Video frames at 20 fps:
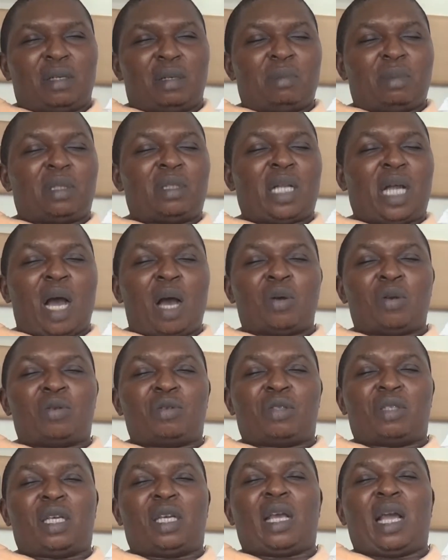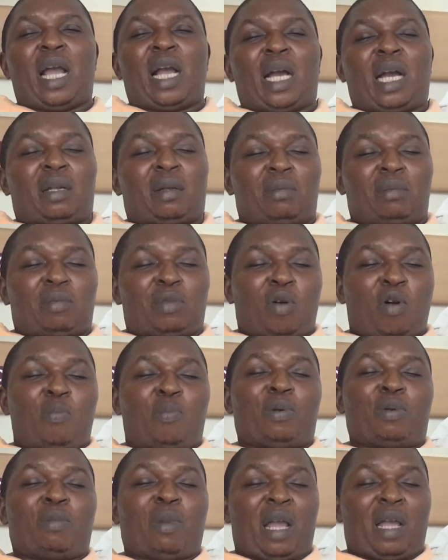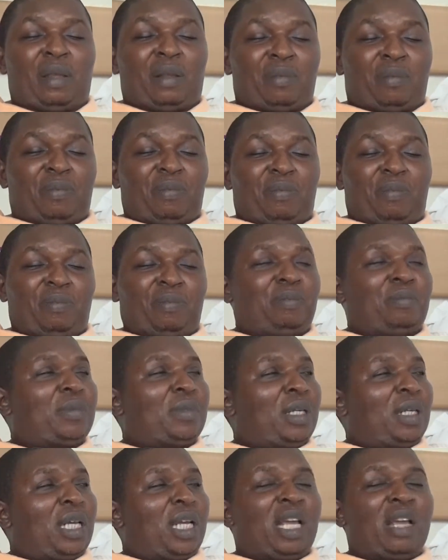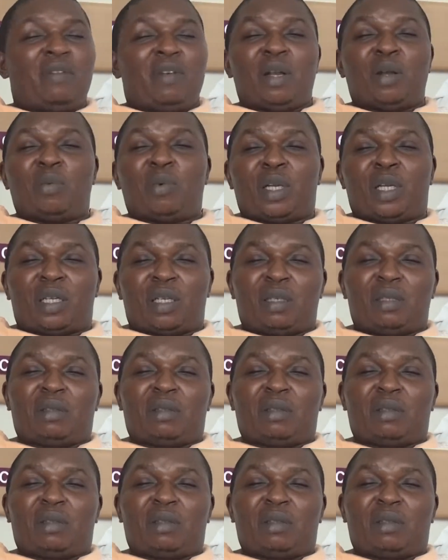But now you see, I can open even with